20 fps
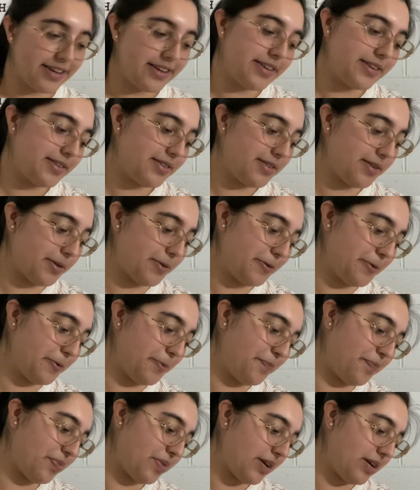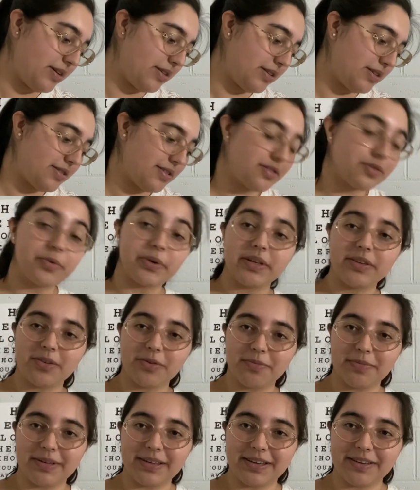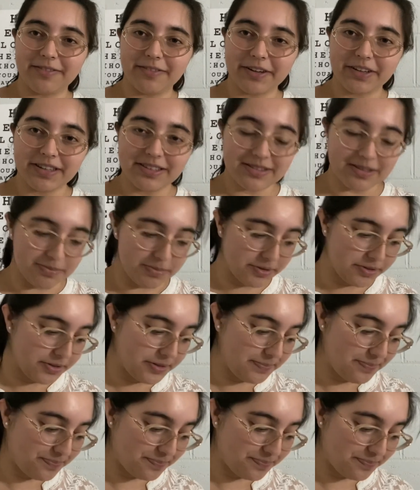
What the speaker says: So this is going to be very similar.